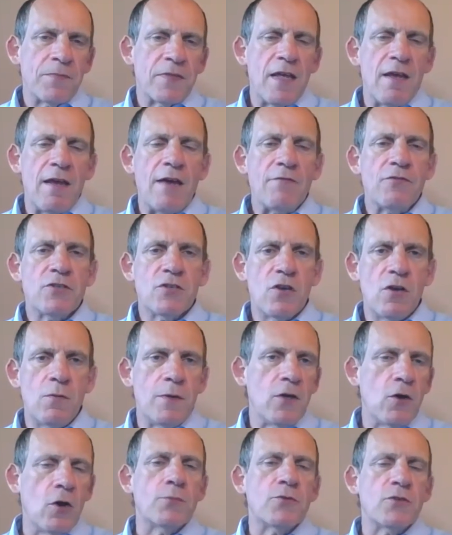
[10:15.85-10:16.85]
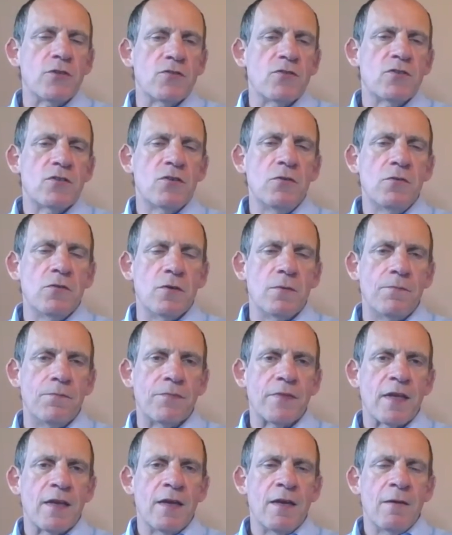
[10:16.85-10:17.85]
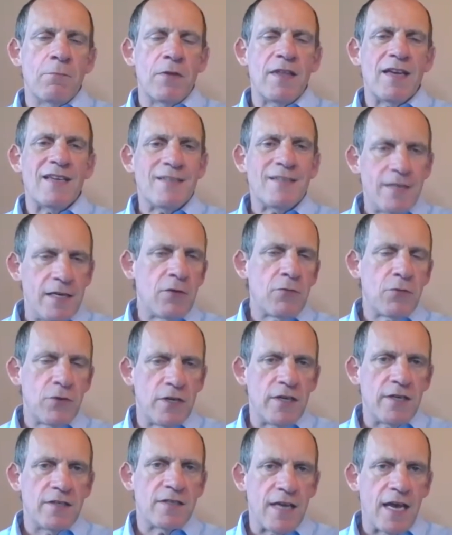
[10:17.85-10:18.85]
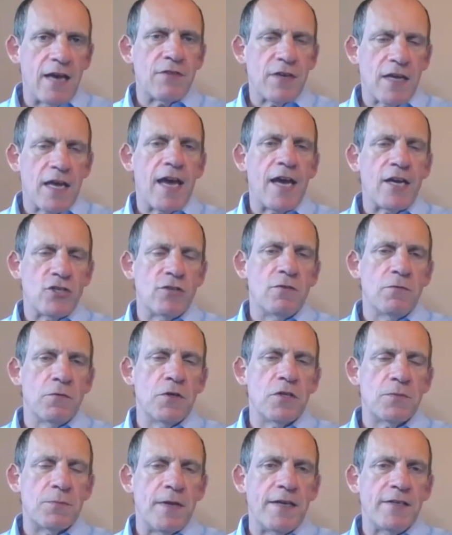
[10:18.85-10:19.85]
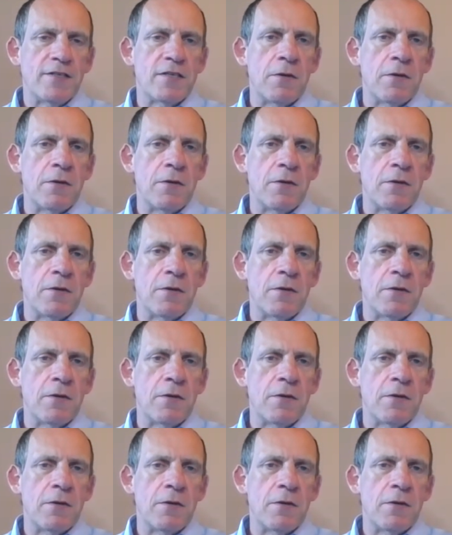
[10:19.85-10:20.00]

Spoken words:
They have so many options to them, but the secret is to have the cash in the first place.